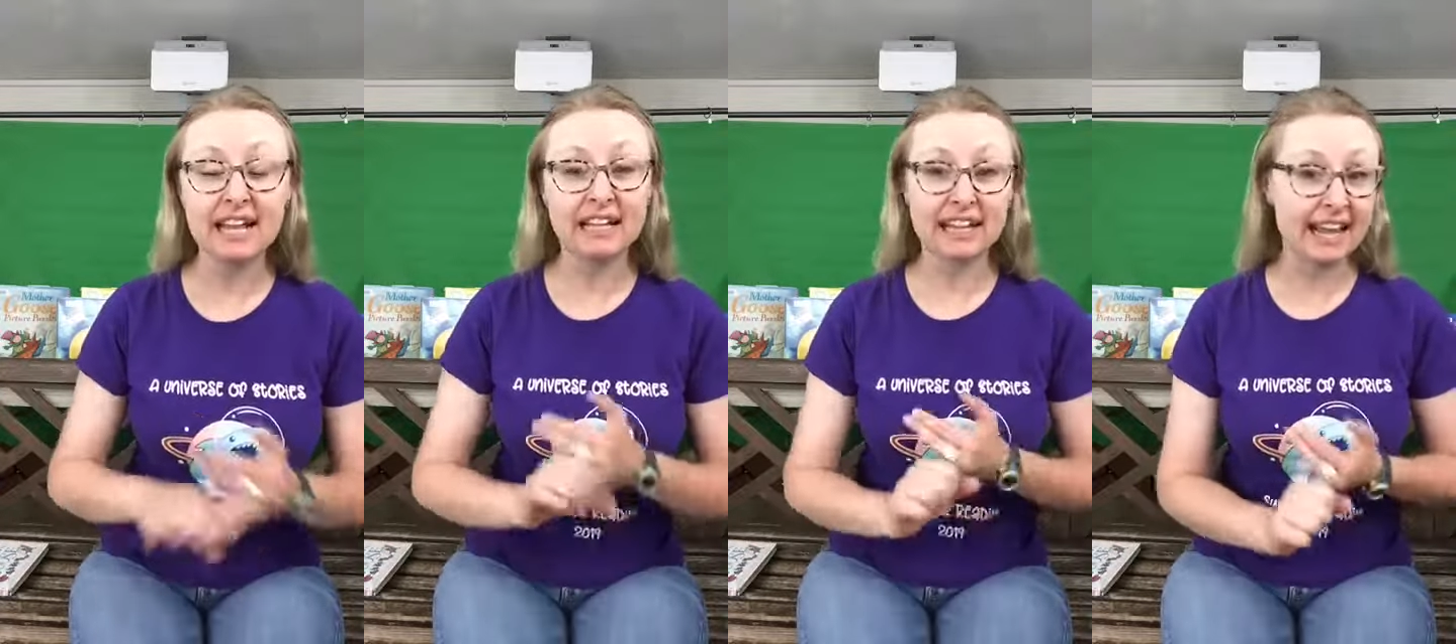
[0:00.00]

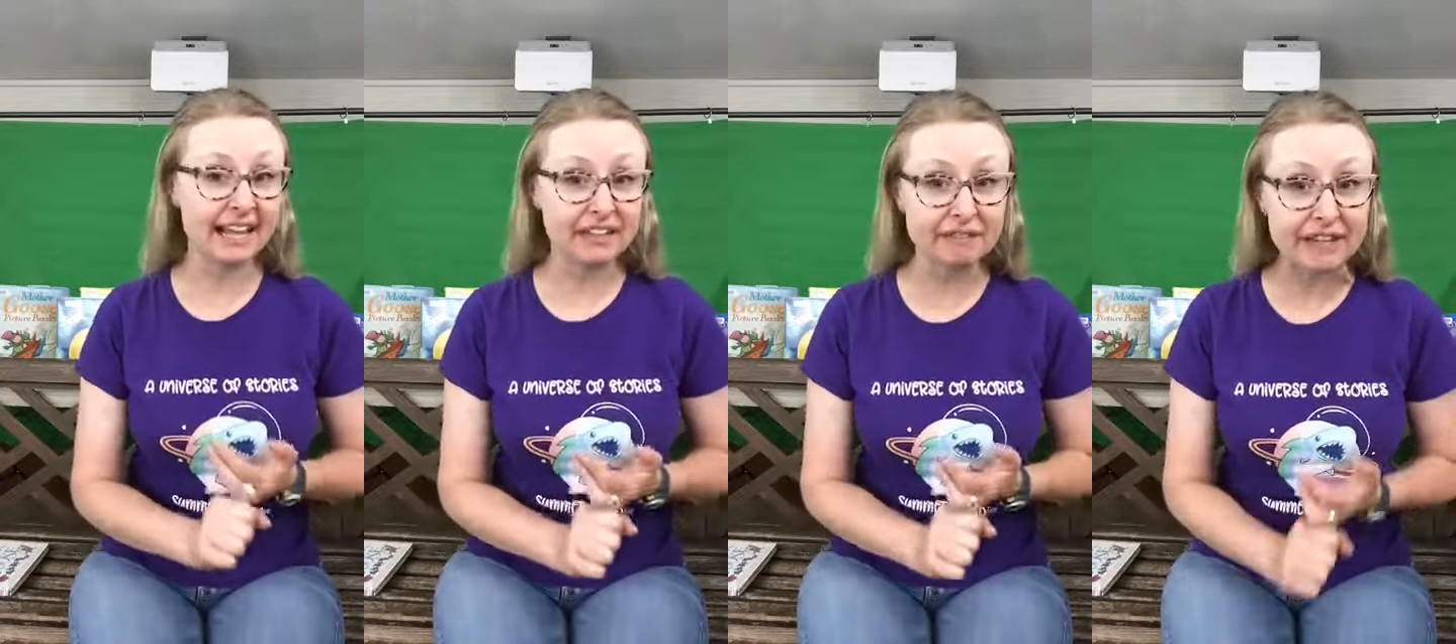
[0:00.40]

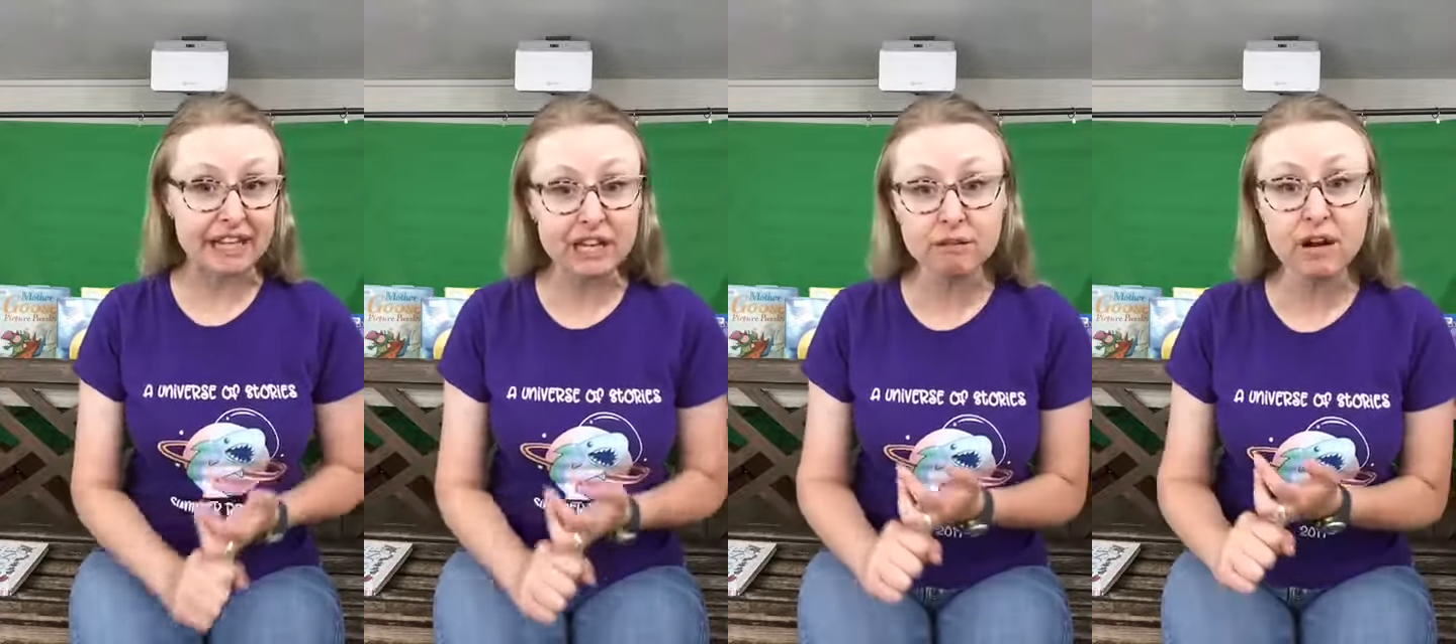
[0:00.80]
Land of
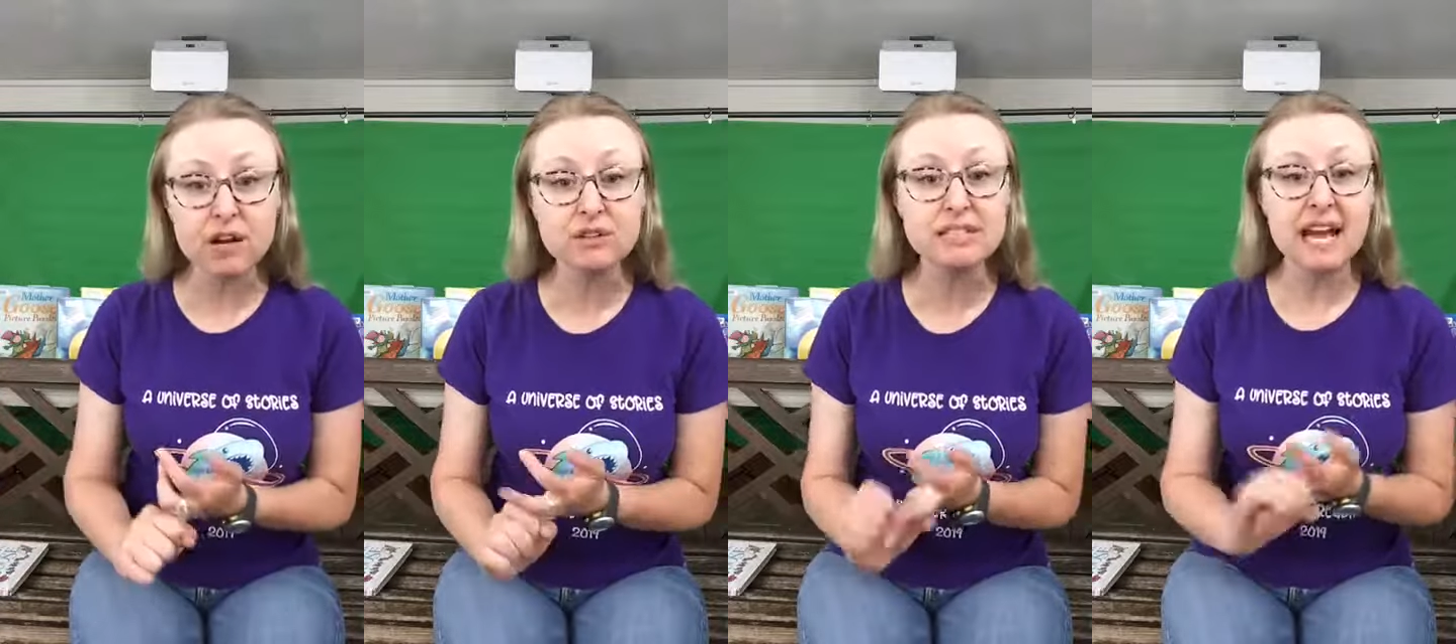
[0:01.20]

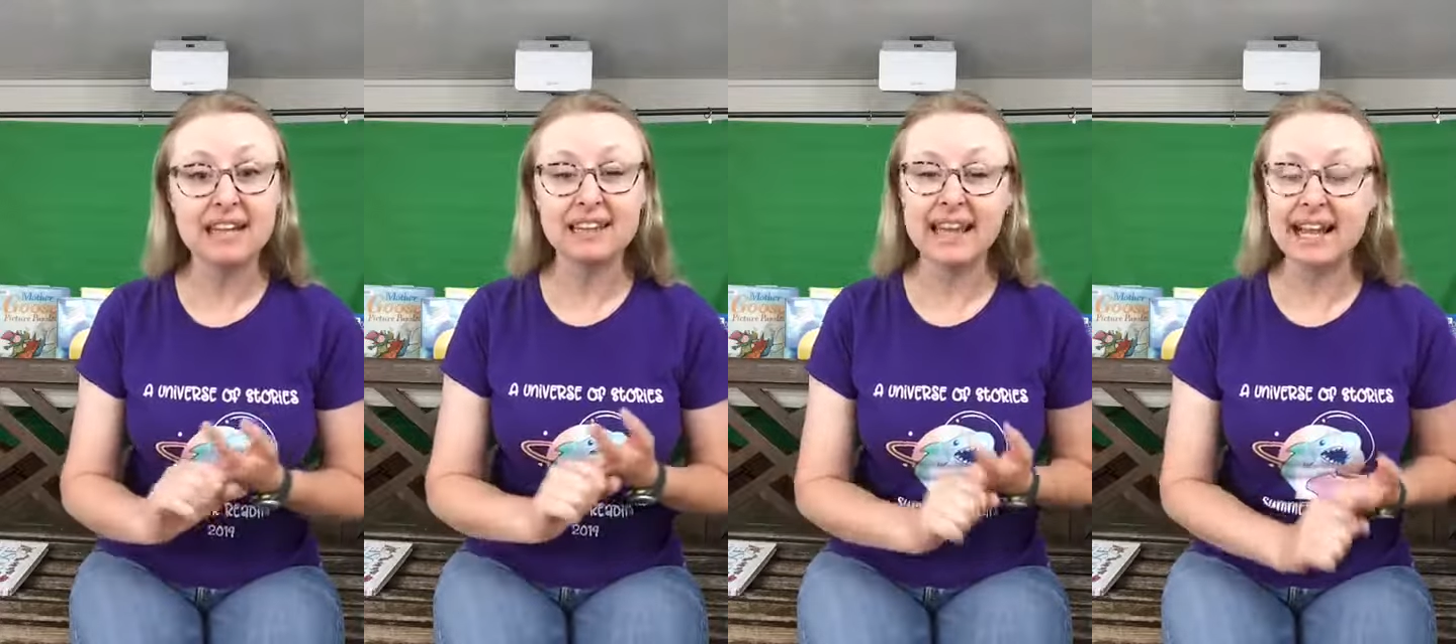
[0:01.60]
Heroes,
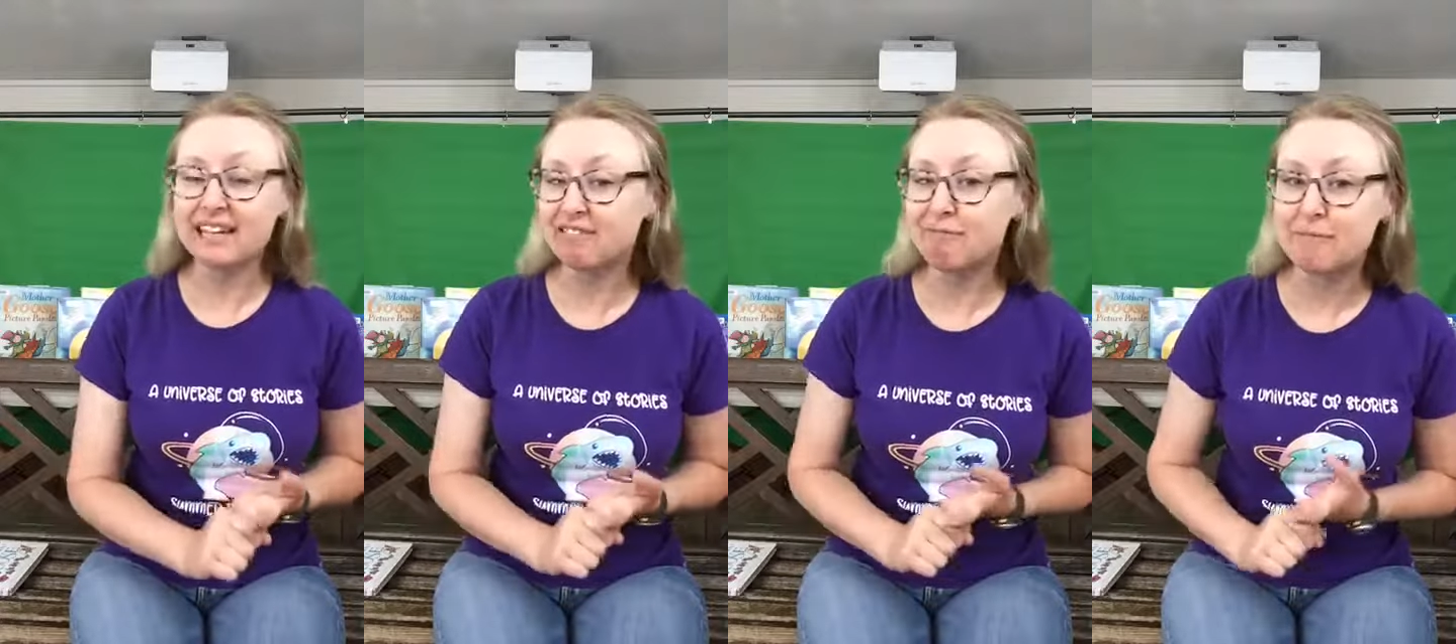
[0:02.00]
Land
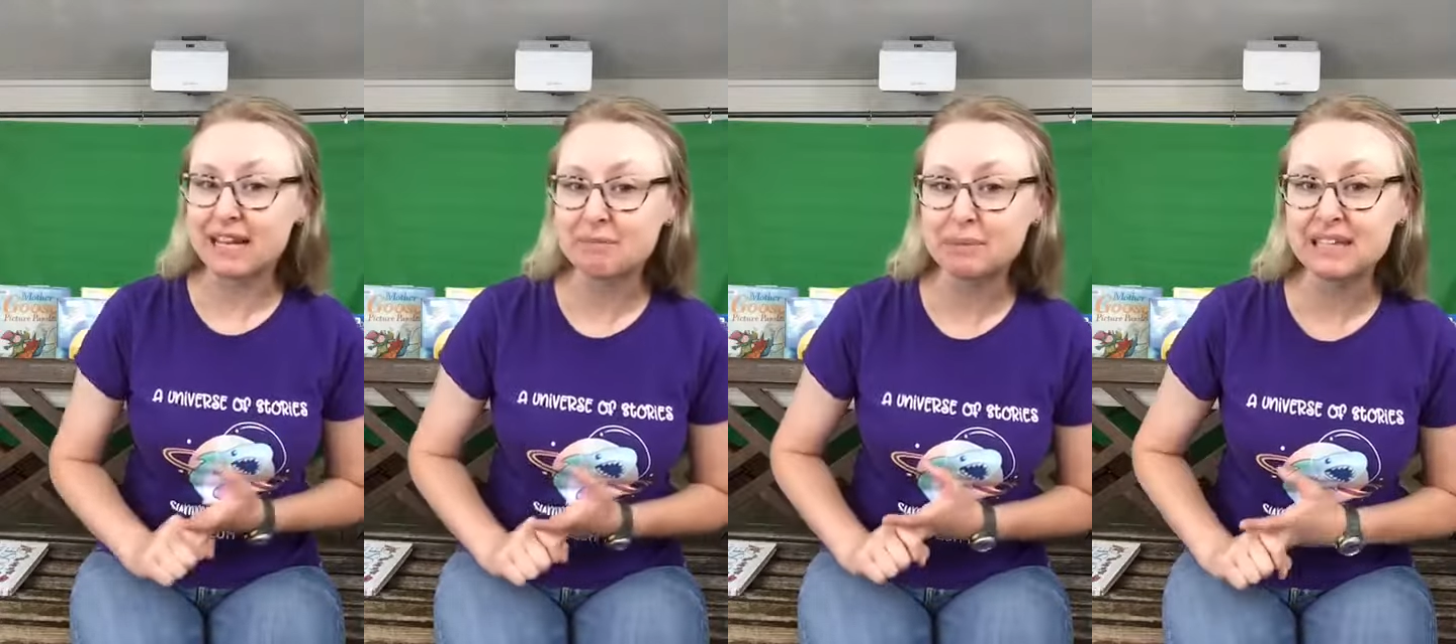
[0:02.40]
of
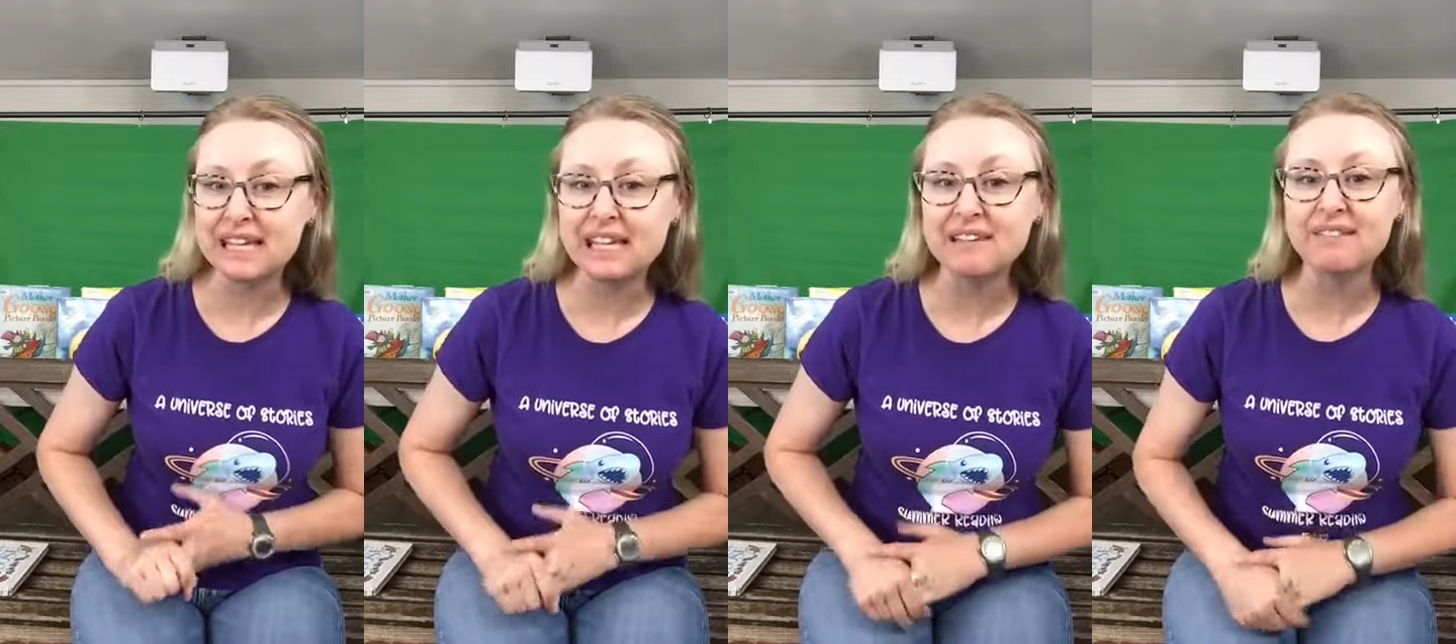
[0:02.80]

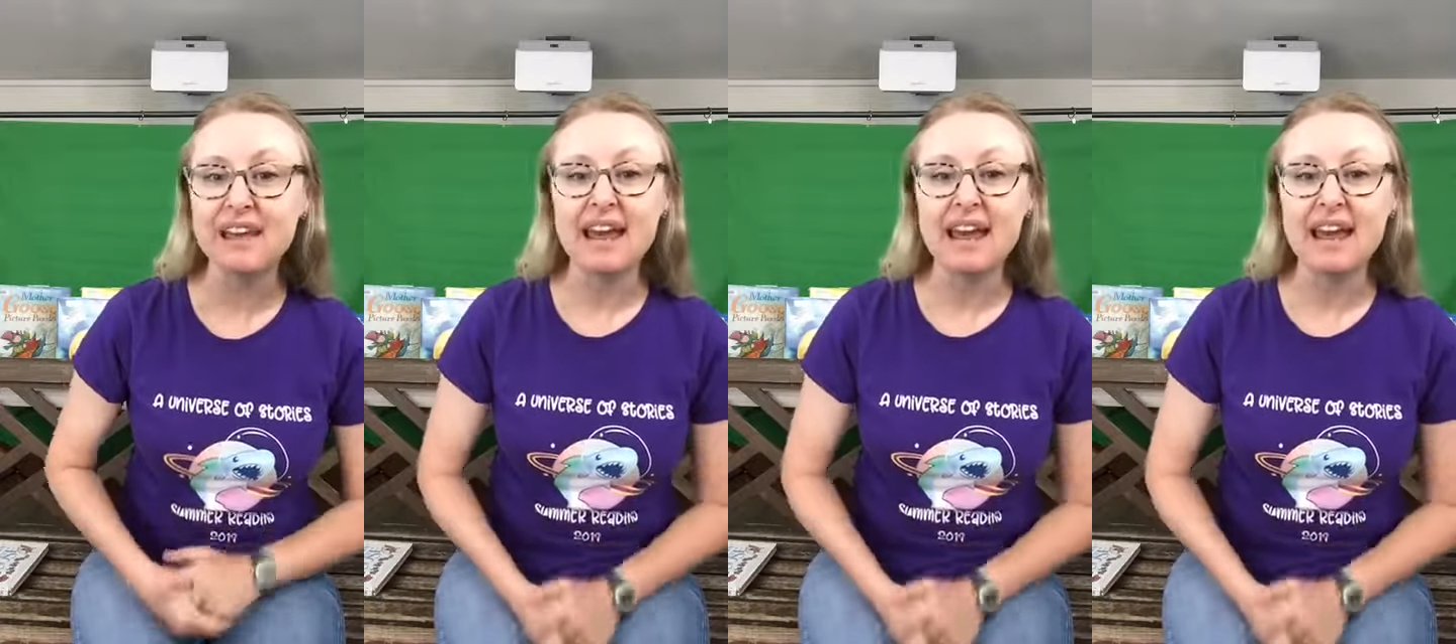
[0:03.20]
Make-Believe,